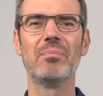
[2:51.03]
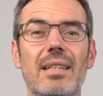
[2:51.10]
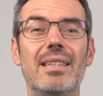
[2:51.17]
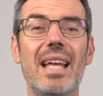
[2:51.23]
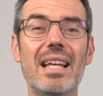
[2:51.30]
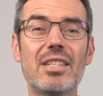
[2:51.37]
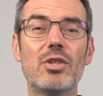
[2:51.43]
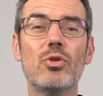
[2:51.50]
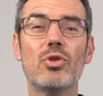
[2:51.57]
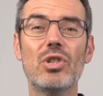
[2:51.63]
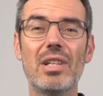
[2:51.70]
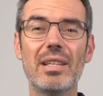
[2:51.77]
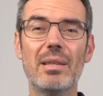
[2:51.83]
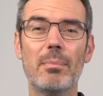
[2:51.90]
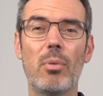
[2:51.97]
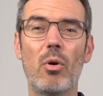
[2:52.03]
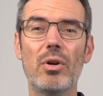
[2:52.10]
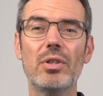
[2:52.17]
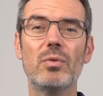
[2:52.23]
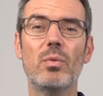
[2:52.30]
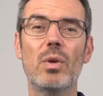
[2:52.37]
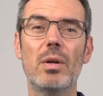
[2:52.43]
That's usually the
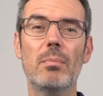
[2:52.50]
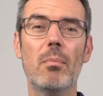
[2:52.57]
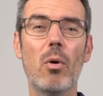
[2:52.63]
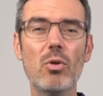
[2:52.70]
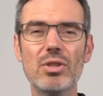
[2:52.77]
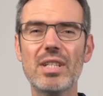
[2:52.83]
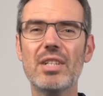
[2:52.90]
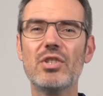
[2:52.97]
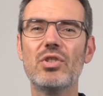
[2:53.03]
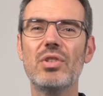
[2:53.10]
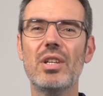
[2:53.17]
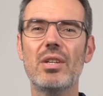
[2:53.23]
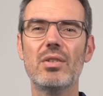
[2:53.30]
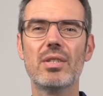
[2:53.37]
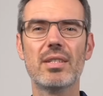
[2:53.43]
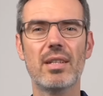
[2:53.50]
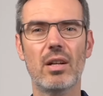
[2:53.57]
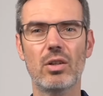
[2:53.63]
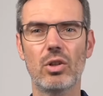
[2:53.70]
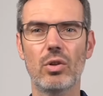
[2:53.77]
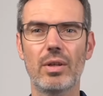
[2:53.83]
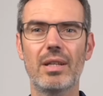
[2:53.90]
point where most engineers
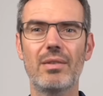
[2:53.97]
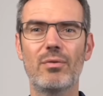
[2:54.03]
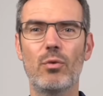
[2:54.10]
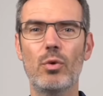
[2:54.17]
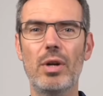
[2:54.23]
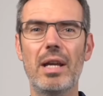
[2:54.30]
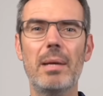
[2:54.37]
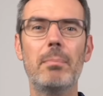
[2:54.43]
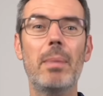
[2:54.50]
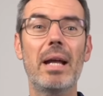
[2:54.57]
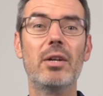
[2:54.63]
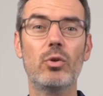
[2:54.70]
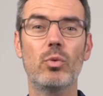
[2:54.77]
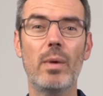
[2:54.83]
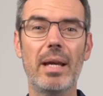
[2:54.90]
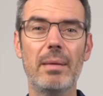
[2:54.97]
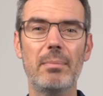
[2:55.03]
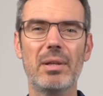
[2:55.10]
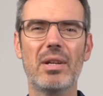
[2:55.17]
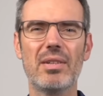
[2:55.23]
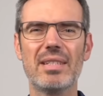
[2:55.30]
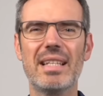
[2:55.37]
start looking for a better way
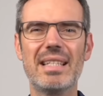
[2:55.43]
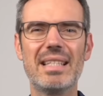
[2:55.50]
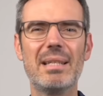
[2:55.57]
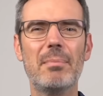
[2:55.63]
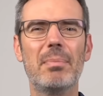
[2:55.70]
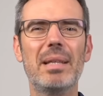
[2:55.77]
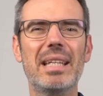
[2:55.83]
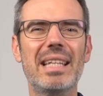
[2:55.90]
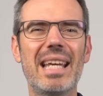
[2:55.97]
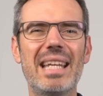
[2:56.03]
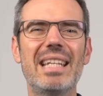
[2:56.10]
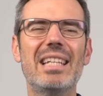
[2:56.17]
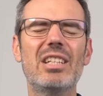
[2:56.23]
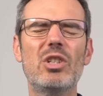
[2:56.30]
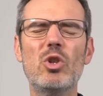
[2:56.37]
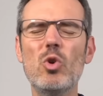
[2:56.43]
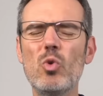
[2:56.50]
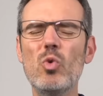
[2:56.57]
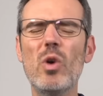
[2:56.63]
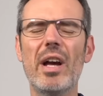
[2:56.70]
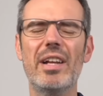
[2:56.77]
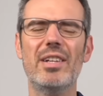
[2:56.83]
because it's simply getting
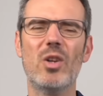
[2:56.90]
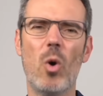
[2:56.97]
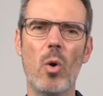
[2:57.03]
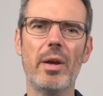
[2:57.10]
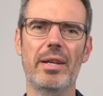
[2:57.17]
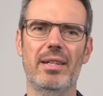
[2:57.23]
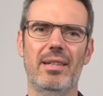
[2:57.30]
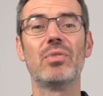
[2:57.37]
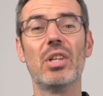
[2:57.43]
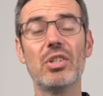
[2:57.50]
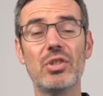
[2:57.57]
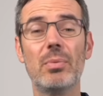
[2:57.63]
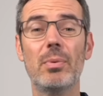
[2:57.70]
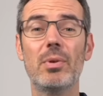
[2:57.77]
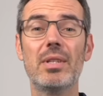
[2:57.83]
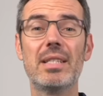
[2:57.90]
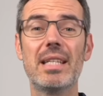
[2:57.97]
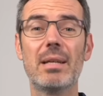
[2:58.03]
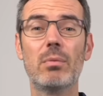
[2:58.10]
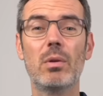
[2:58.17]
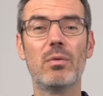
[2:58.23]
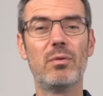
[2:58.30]
too annoying. Distributed
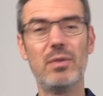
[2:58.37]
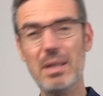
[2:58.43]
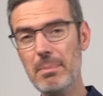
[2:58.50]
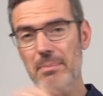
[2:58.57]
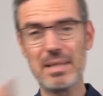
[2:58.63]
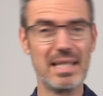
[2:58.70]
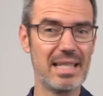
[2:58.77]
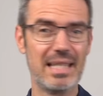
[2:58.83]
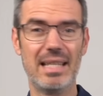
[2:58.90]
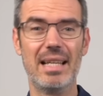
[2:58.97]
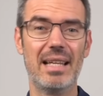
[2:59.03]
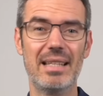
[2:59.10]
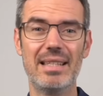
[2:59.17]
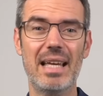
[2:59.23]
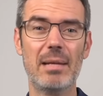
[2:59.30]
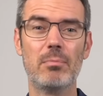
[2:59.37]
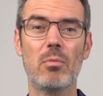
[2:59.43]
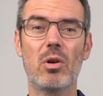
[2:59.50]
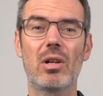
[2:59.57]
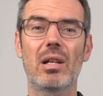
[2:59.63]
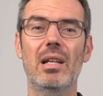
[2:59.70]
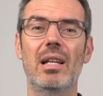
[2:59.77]
SQL flips that
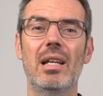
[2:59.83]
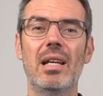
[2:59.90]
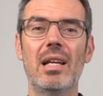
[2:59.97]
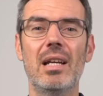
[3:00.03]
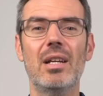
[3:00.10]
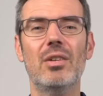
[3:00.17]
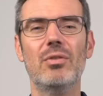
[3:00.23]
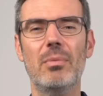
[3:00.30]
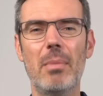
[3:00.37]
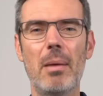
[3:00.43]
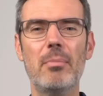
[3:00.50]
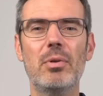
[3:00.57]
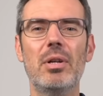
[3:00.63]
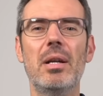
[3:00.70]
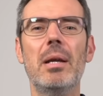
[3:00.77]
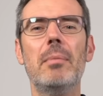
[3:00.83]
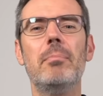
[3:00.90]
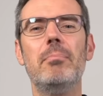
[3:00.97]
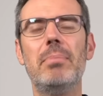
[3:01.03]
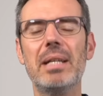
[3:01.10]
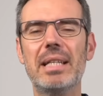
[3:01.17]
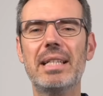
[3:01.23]
model. Remember,
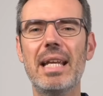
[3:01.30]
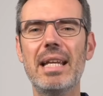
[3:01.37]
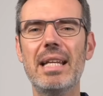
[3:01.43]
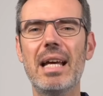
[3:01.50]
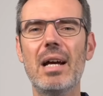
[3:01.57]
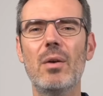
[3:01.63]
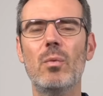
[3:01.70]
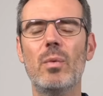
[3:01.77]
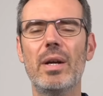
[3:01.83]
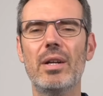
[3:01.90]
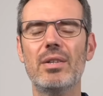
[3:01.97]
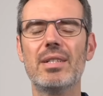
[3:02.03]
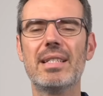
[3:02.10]
big data where